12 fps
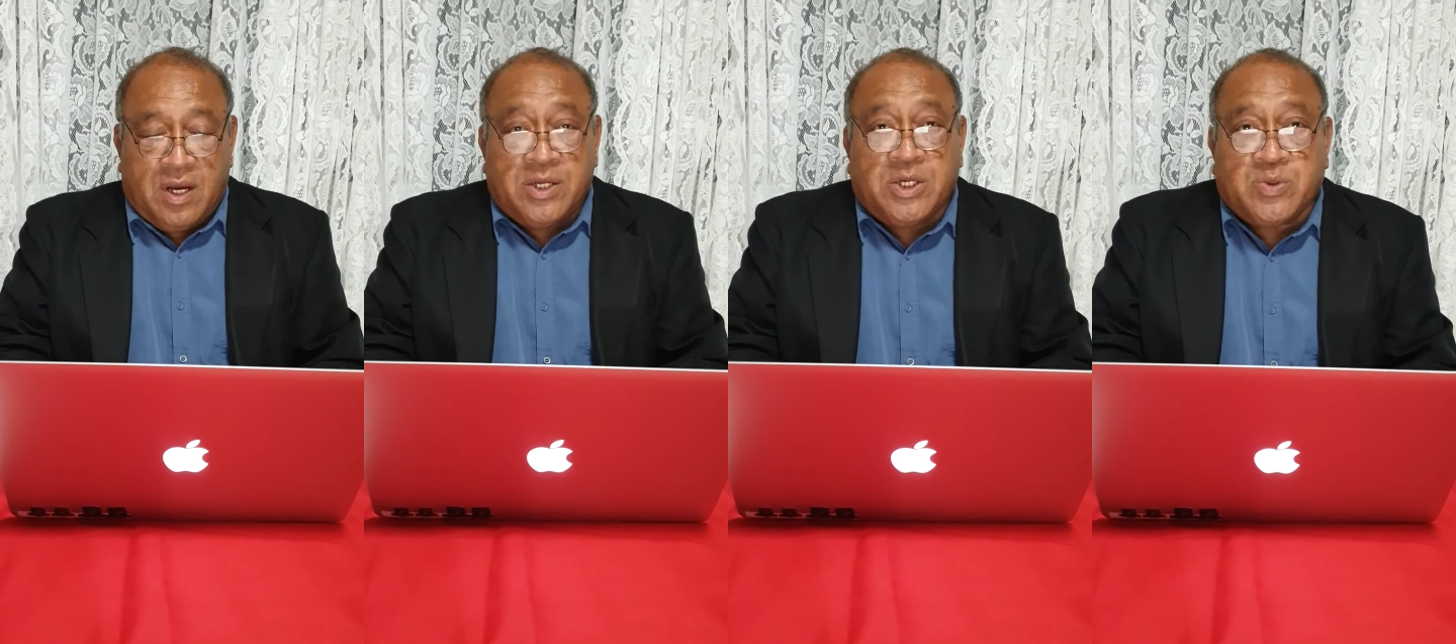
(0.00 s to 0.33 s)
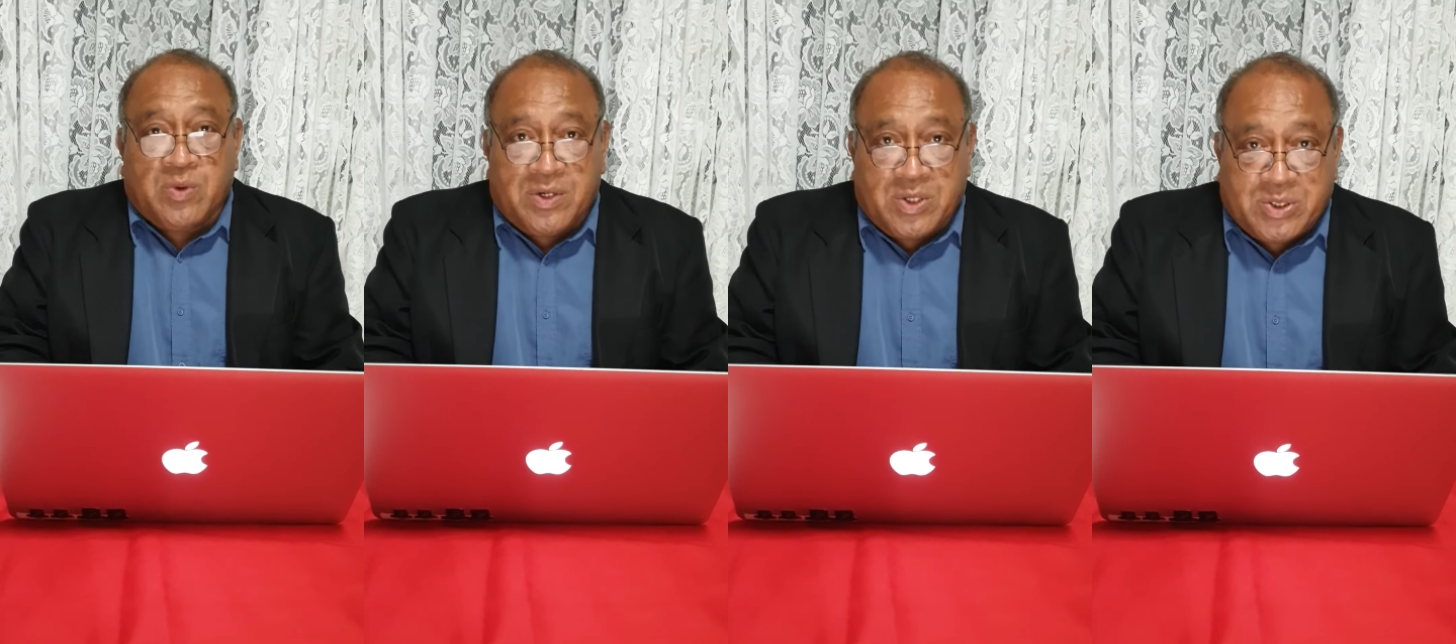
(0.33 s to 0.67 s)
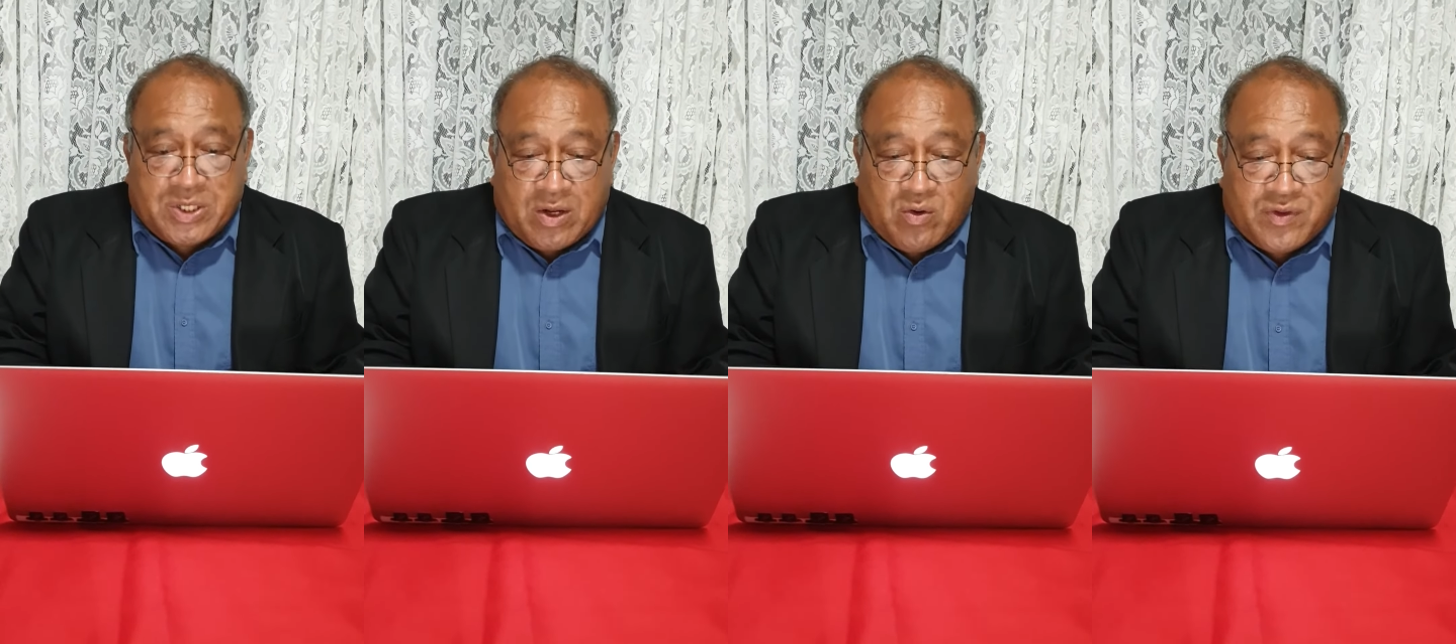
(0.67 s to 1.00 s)
I just want to
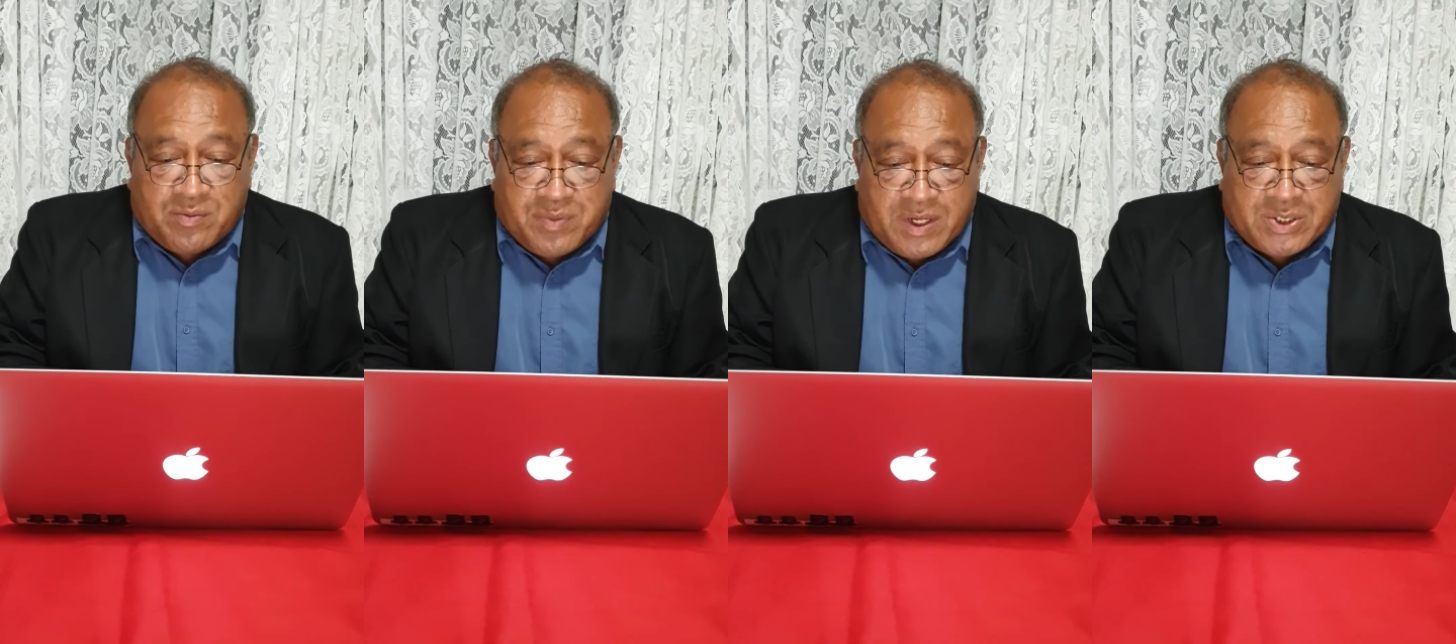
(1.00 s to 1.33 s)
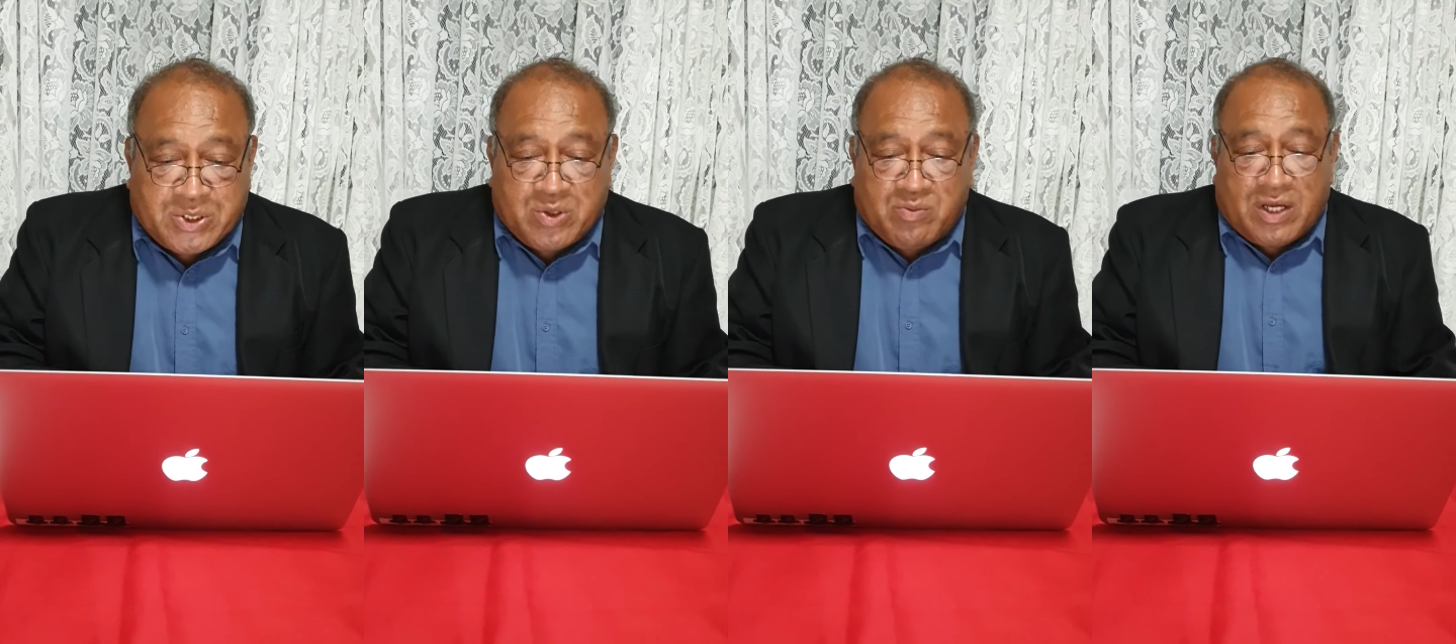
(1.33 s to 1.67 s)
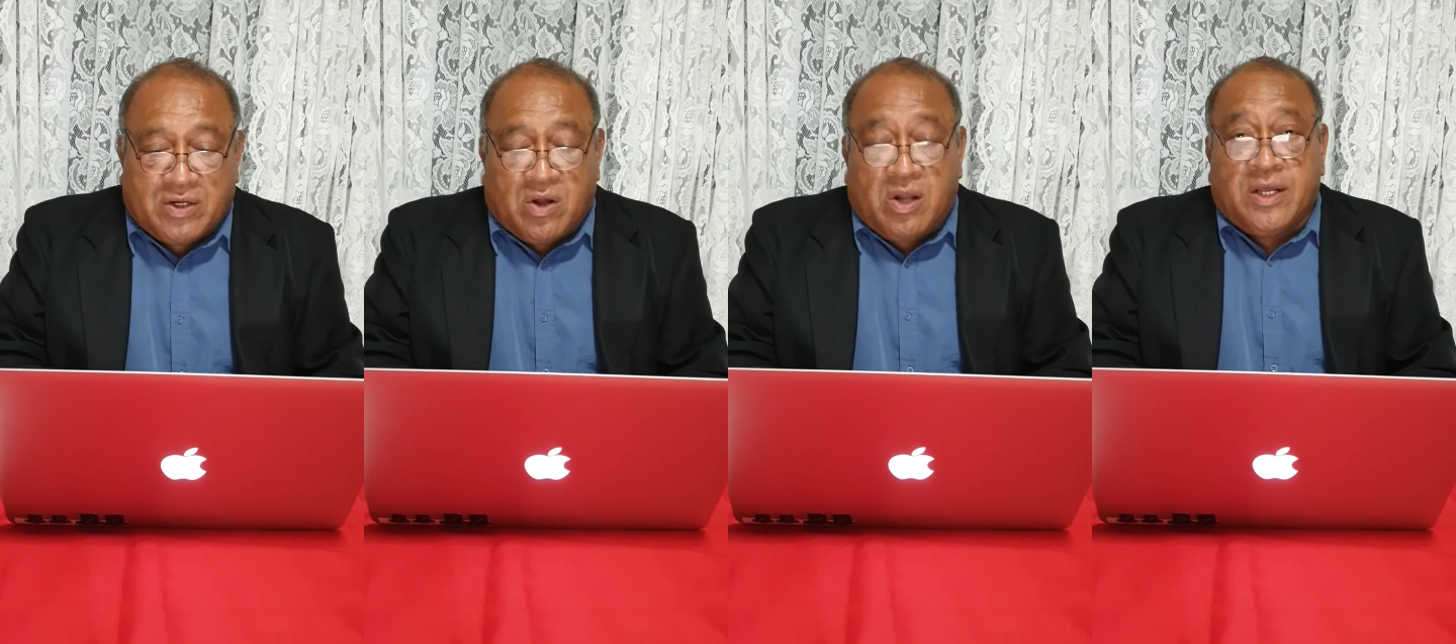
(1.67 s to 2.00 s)
say all the best to my
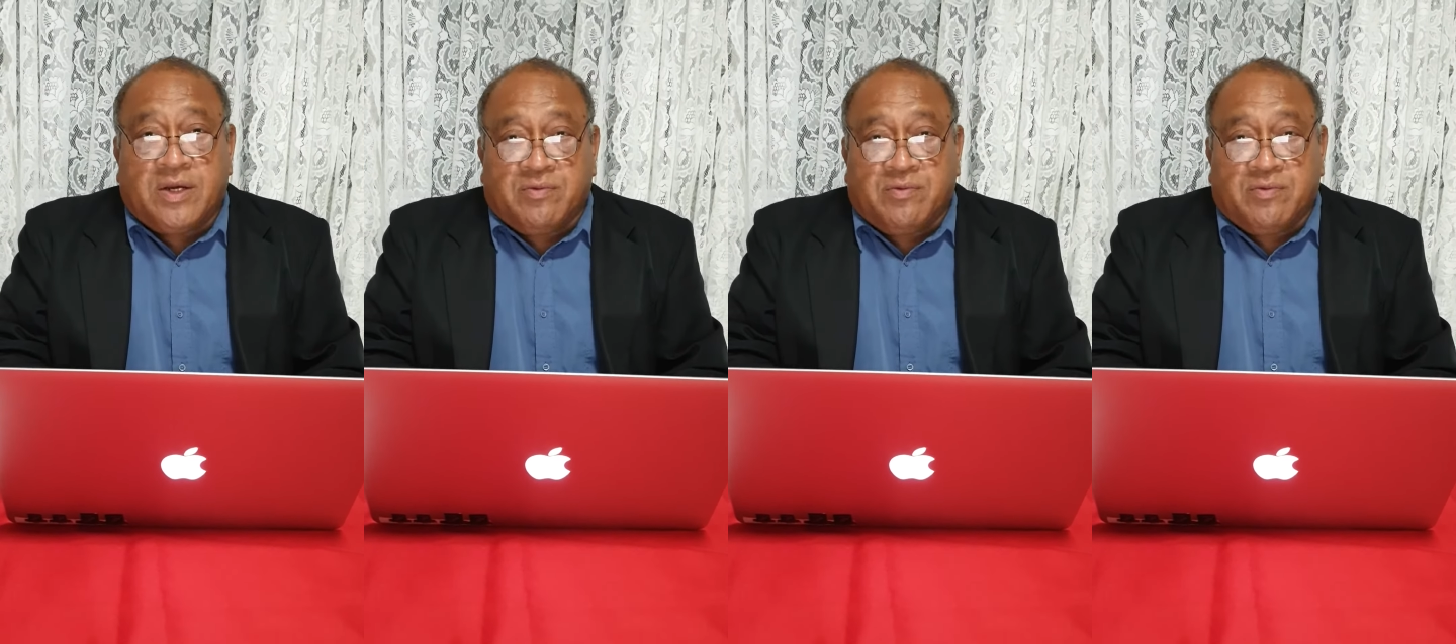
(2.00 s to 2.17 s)
colleague,